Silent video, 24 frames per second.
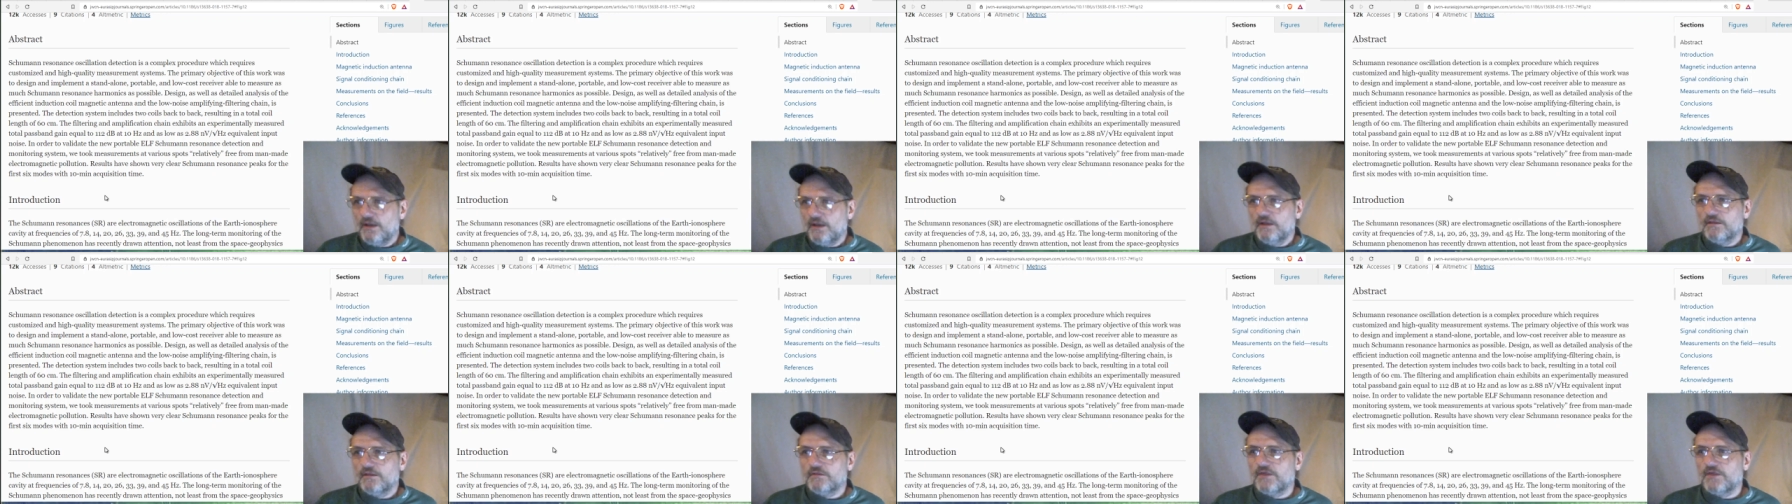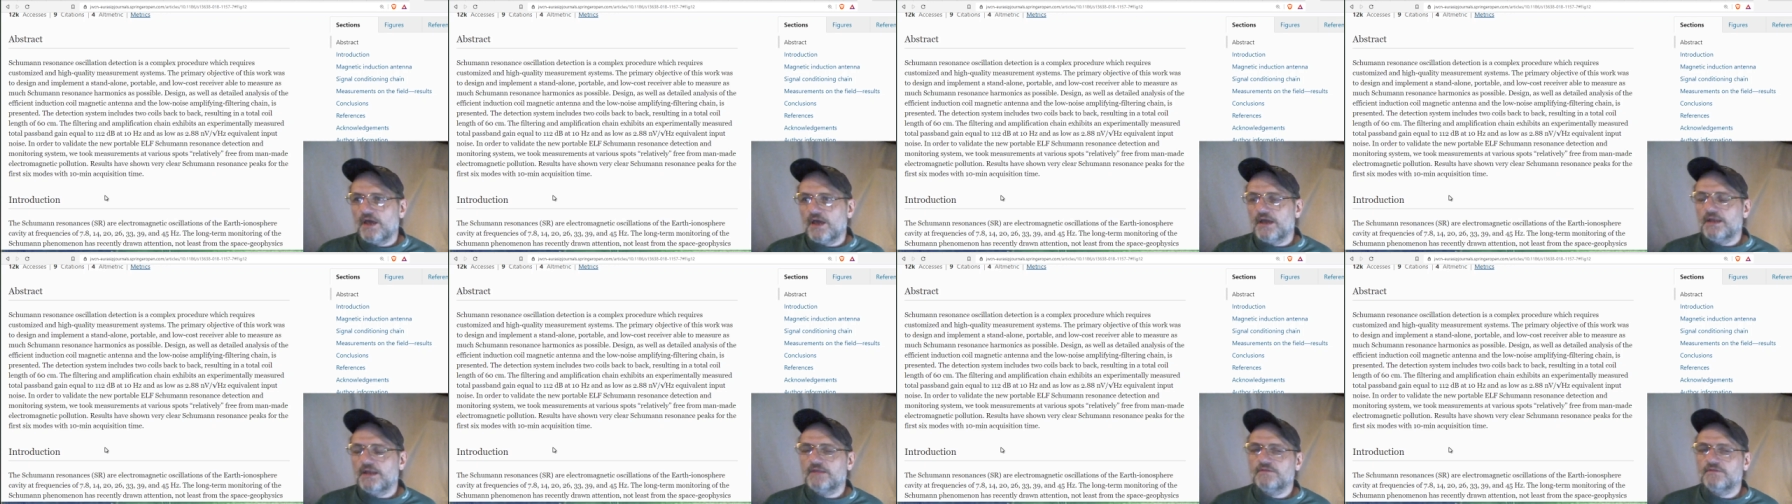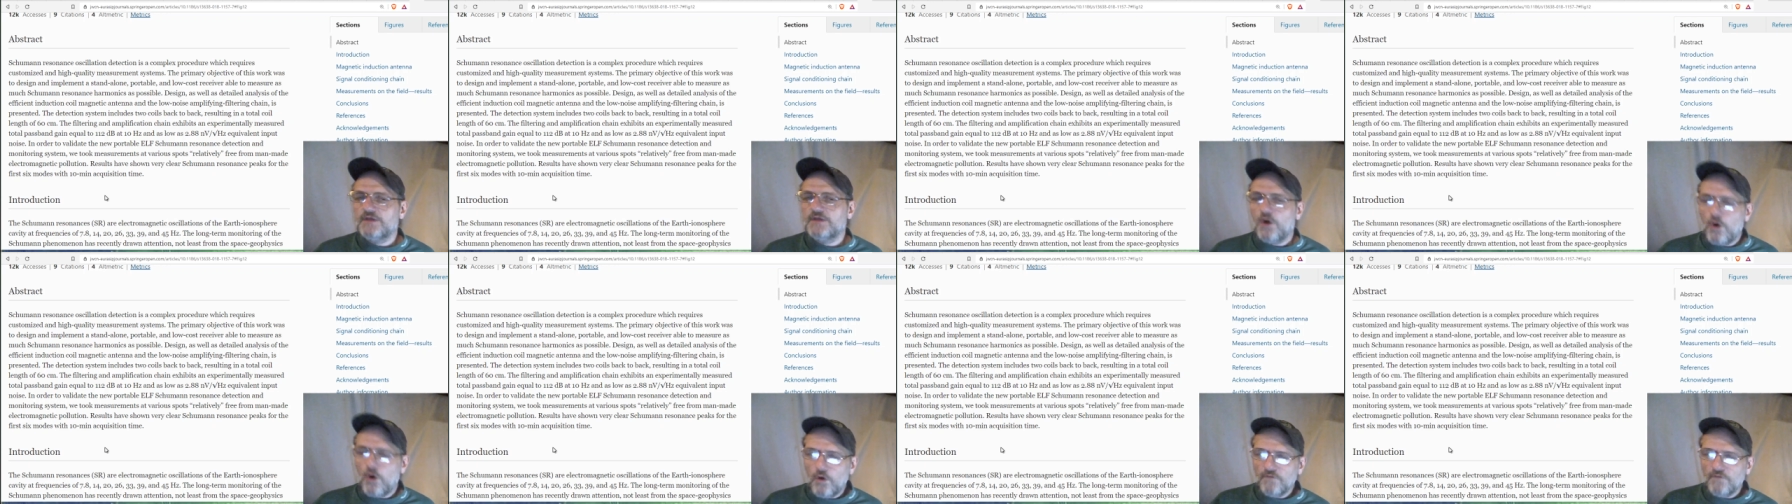That in
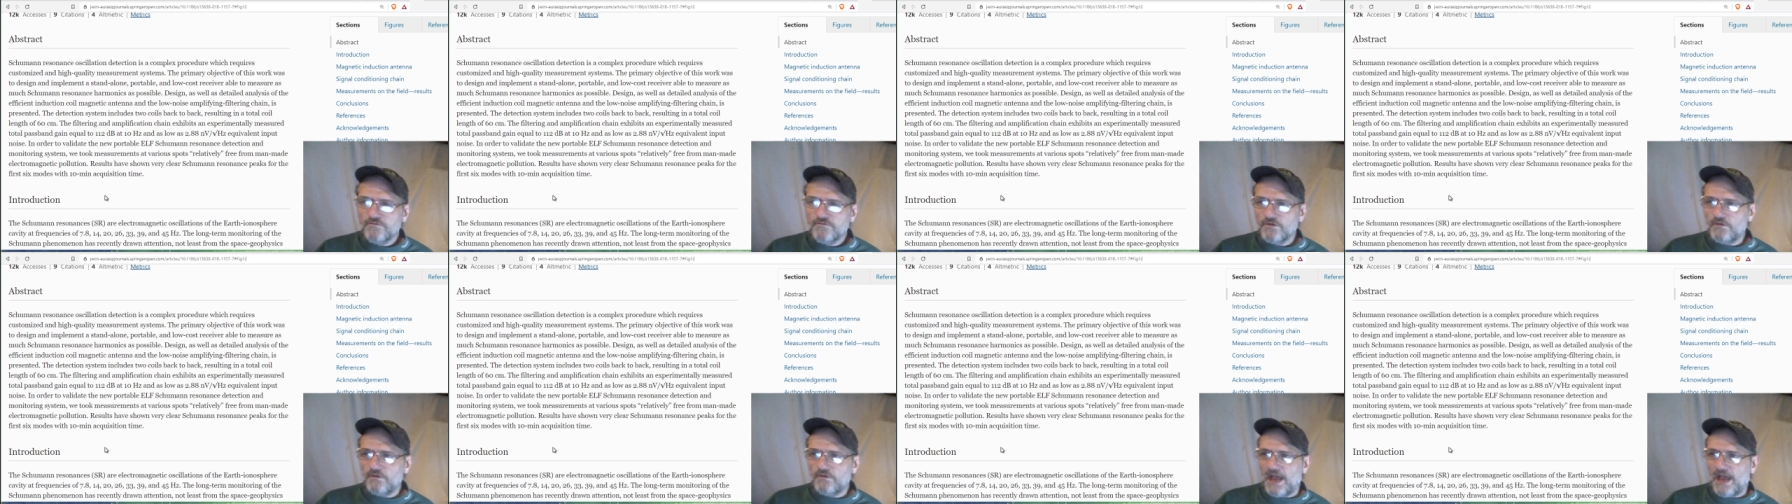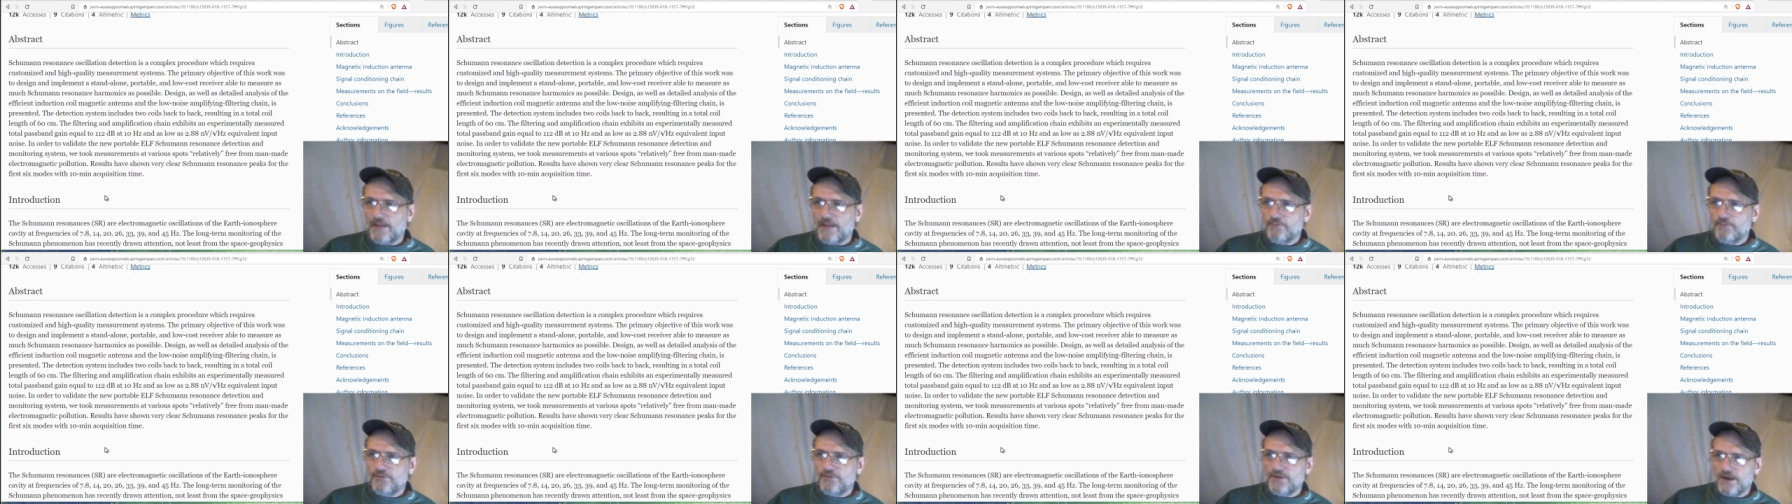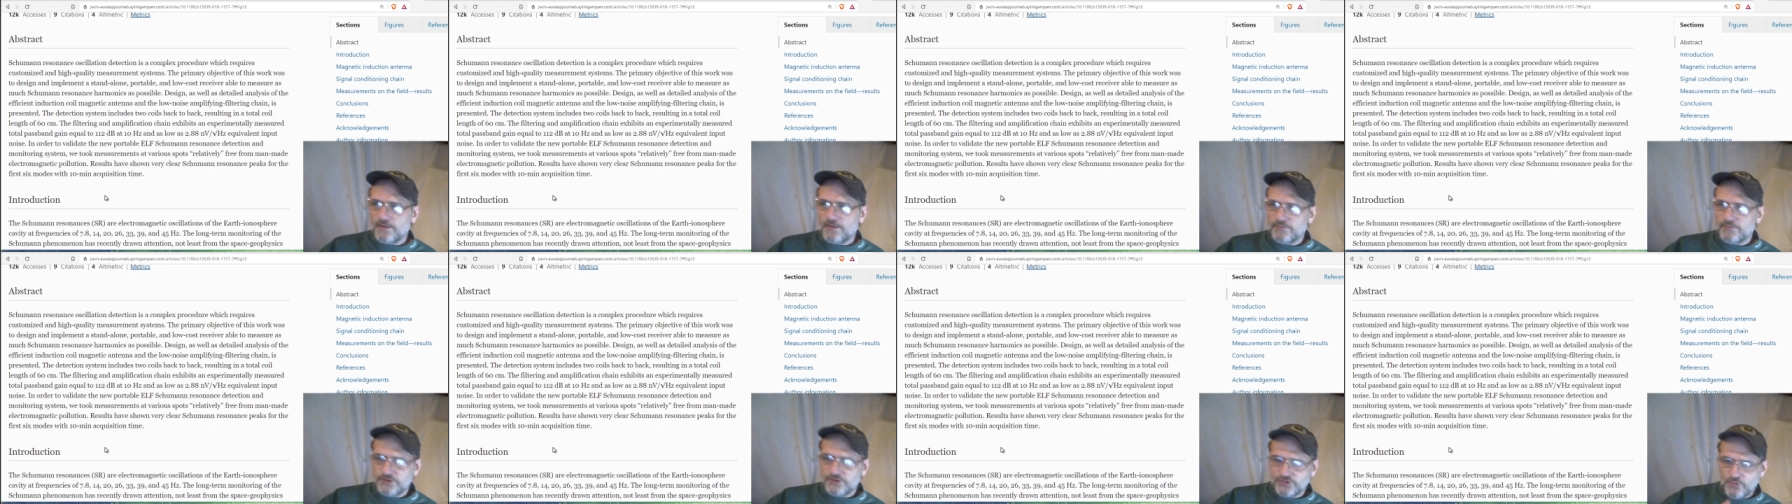the overlap
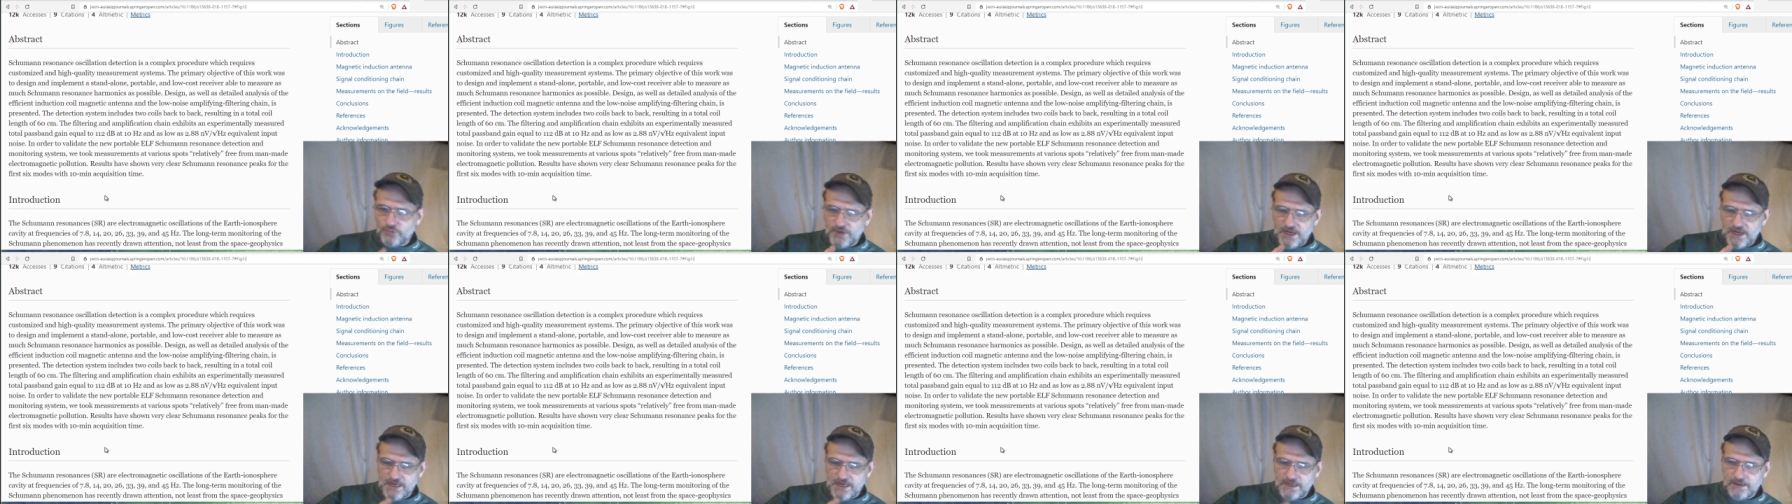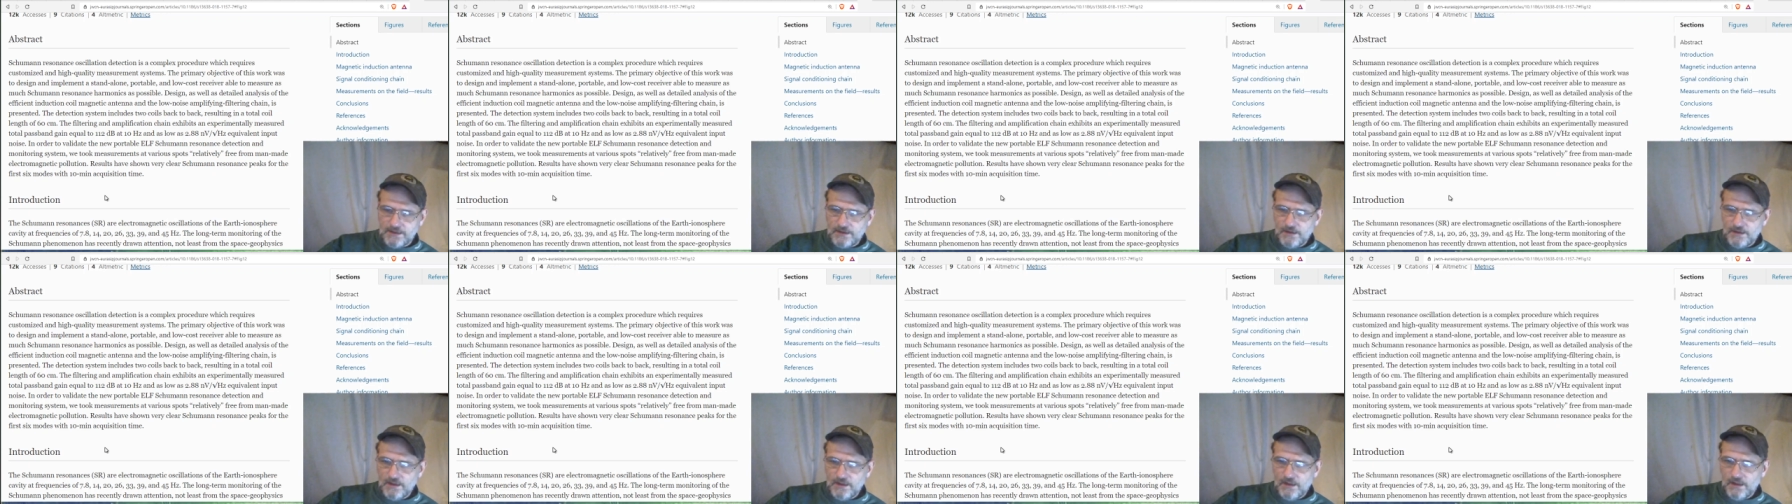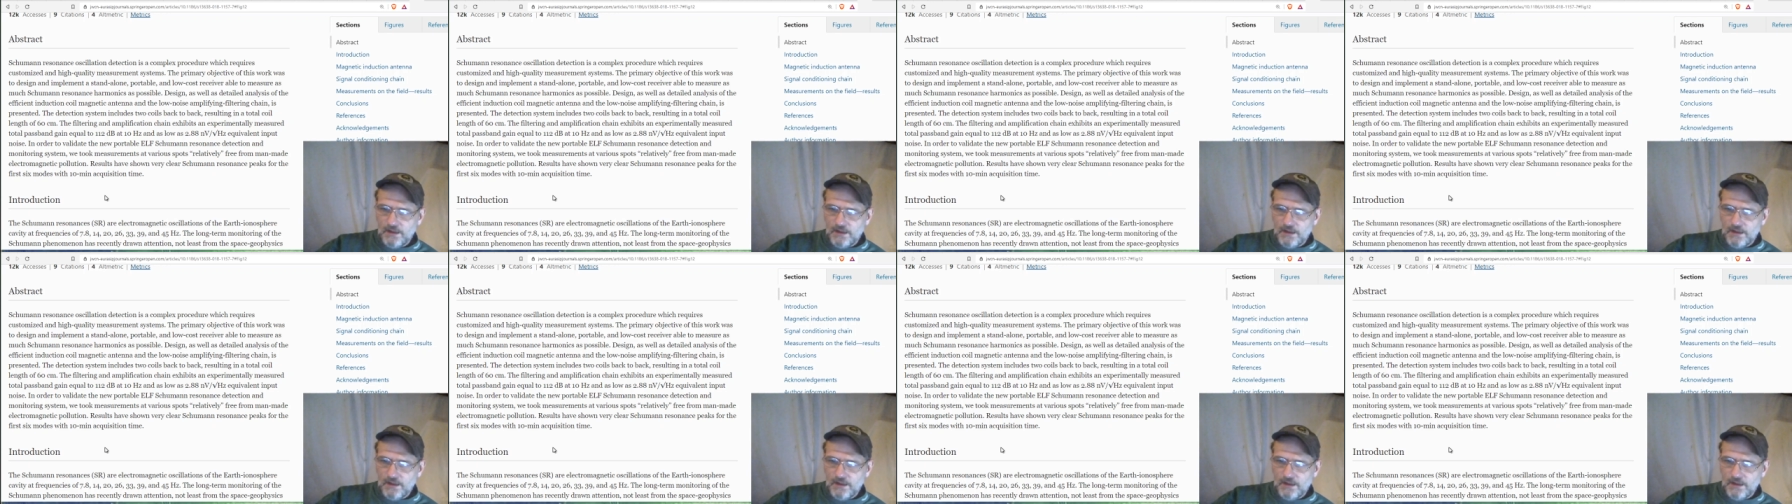there between